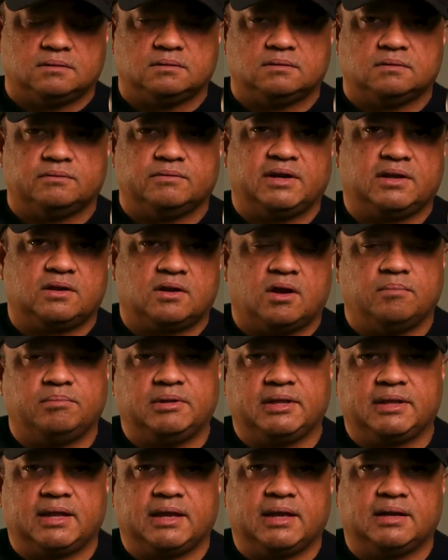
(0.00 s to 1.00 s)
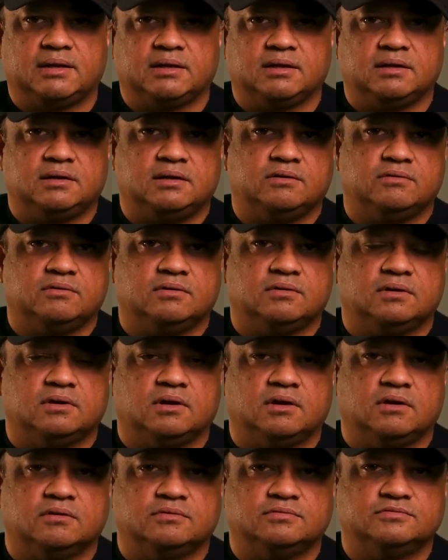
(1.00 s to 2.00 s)
very complicated
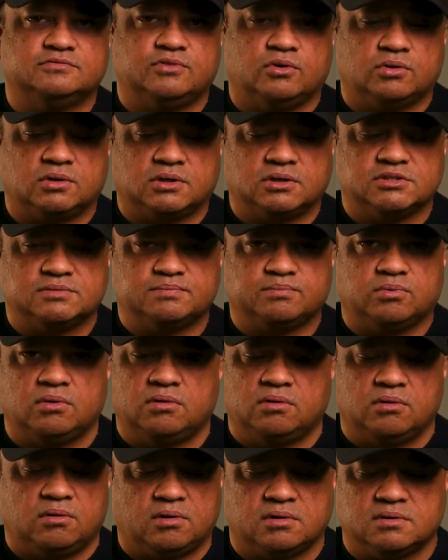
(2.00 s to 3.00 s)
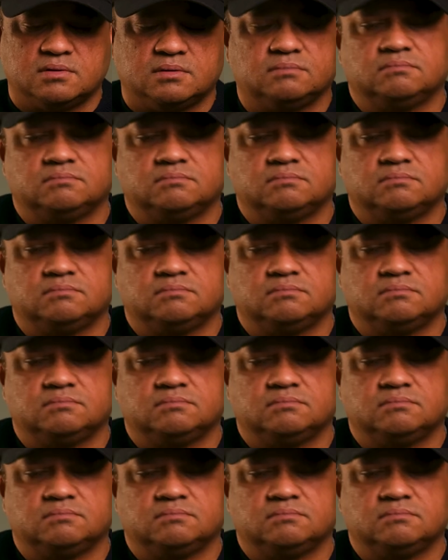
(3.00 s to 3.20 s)
focus pull or